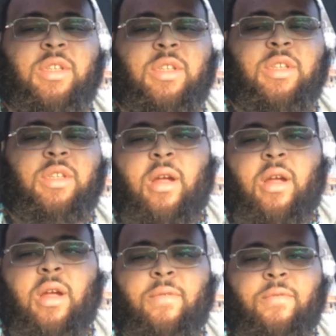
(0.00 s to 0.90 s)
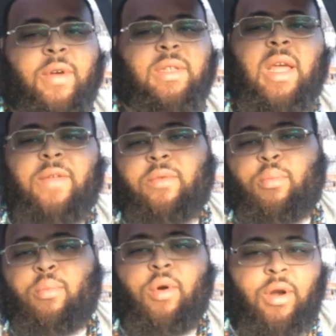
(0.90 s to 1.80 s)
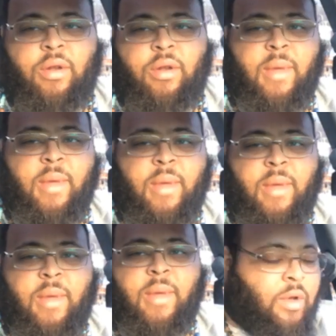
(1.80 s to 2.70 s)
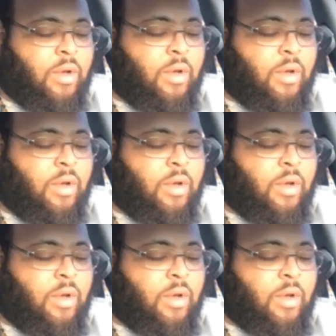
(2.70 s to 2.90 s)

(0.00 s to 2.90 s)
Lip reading: It's been so many earthquakes, they ain't even reporting on them no more, man.